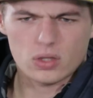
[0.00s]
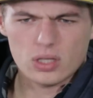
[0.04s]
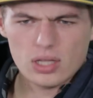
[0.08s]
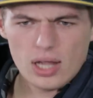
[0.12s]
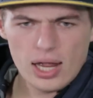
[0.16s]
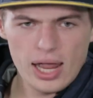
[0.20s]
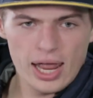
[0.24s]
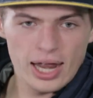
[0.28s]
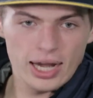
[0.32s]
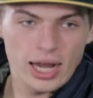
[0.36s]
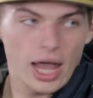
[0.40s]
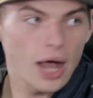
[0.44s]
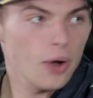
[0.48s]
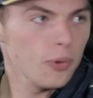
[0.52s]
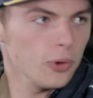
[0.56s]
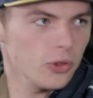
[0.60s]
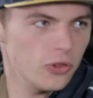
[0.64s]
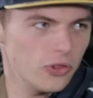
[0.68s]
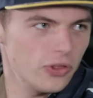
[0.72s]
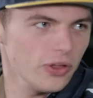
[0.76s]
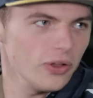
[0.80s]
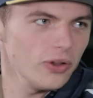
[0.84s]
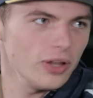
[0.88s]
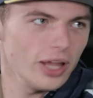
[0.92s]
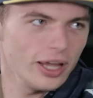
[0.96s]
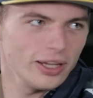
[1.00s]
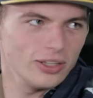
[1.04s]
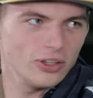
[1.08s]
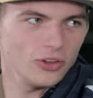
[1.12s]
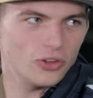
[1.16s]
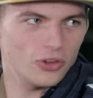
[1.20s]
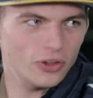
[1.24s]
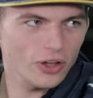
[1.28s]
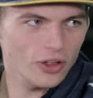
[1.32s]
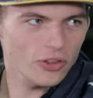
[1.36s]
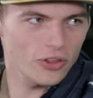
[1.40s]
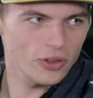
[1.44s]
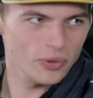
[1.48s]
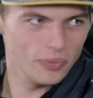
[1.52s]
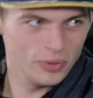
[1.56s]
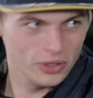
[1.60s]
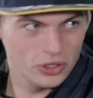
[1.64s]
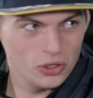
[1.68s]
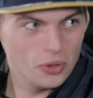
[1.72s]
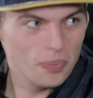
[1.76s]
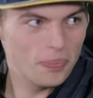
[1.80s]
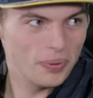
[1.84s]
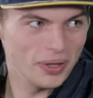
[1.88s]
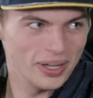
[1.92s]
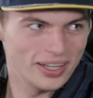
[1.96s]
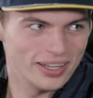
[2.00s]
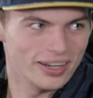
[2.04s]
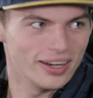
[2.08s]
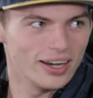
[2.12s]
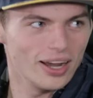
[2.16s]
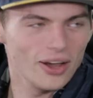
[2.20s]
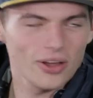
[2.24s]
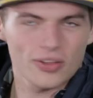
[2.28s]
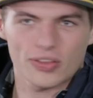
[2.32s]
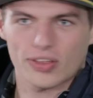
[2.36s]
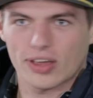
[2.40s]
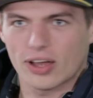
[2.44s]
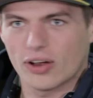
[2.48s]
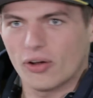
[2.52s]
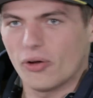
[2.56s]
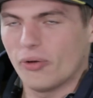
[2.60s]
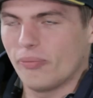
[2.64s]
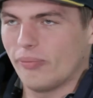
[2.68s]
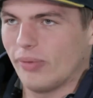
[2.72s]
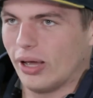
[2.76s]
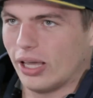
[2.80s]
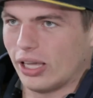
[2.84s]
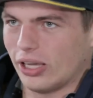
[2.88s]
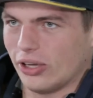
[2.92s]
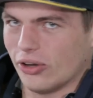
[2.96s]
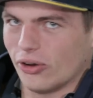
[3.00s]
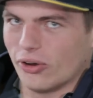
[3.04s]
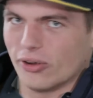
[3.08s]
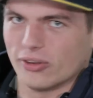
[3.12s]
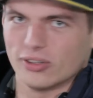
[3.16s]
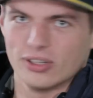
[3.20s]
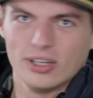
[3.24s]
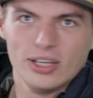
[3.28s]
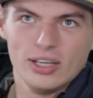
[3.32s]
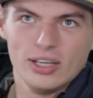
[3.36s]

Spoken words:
And I was still like discussing when you pitted, and I was like, oh my God.